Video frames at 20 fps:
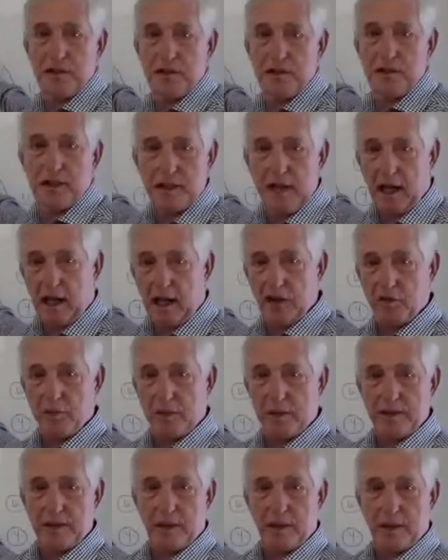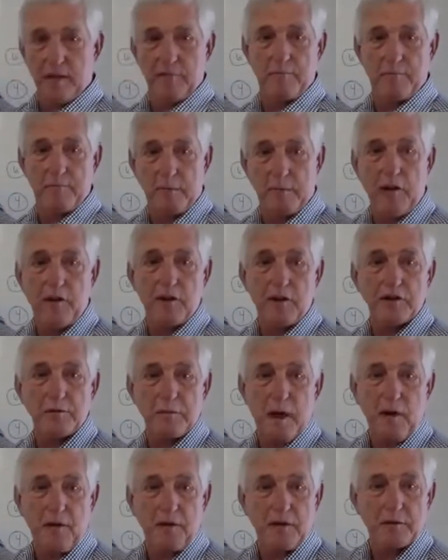in the acknowledgement of mother's
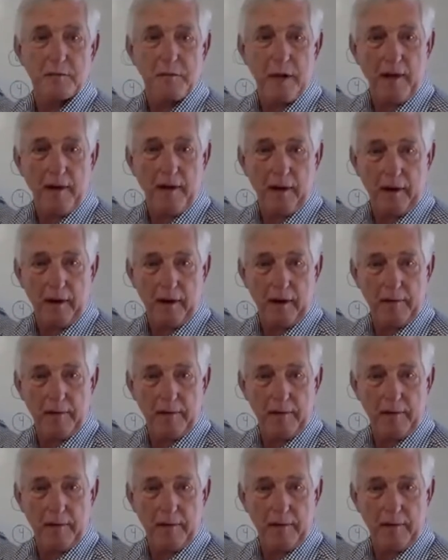mother's mother.